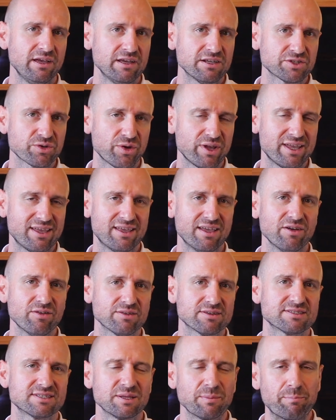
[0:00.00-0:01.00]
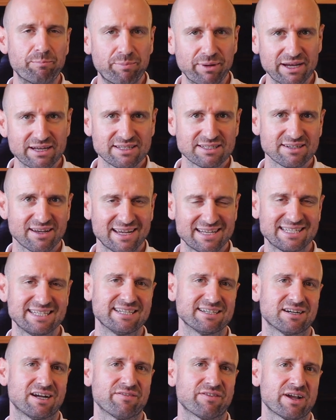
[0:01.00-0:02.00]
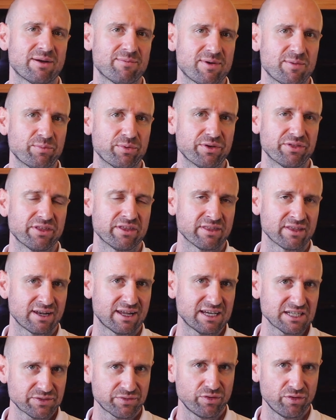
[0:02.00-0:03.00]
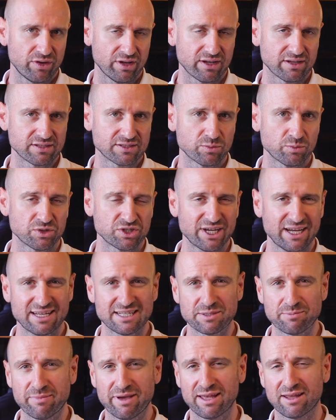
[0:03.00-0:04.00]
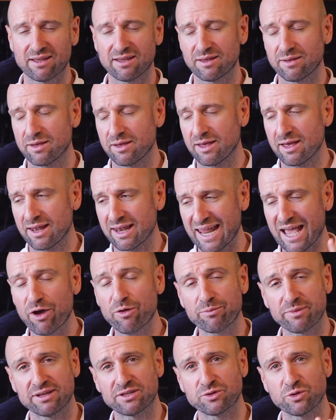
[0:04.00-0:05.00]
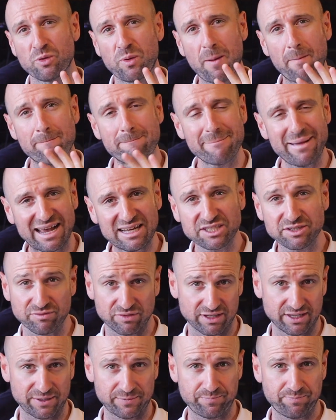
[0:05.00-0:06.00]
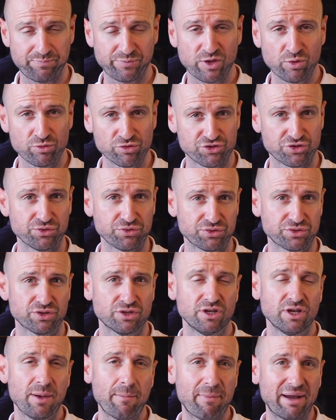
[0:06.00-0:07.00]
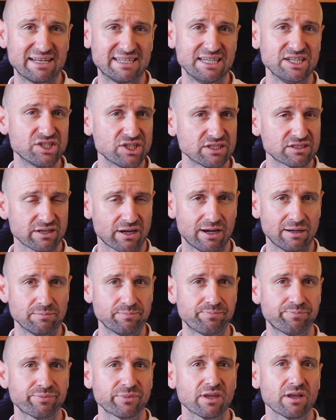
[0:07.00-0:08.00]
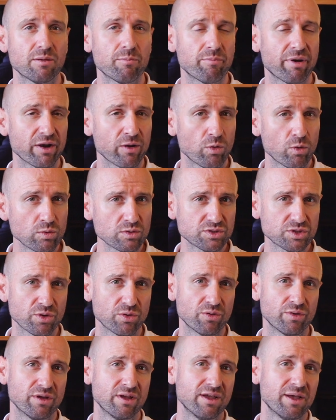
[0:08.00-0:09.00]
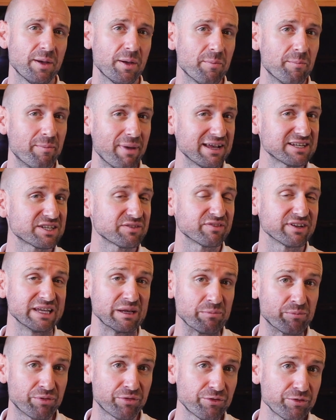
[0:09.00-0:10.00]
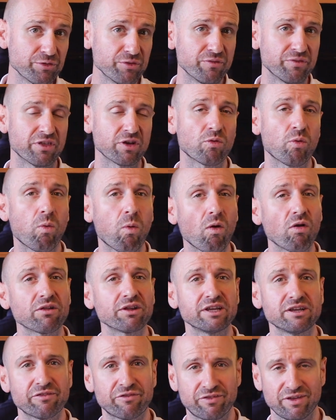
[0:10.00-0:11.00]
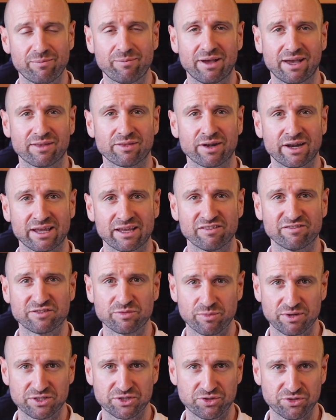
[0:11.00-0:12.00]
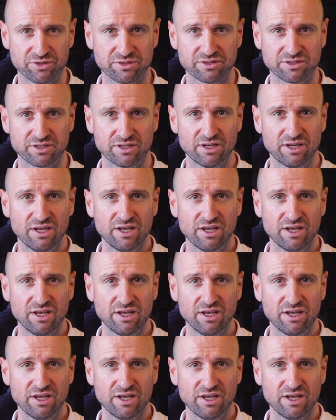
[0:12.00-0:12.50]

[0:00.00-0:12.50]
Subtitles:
So here is the best idea I've come up with in the last few years, which has allowed me to massively reduce my teaching time, but also massively improve the quality of feedback that I give to my students.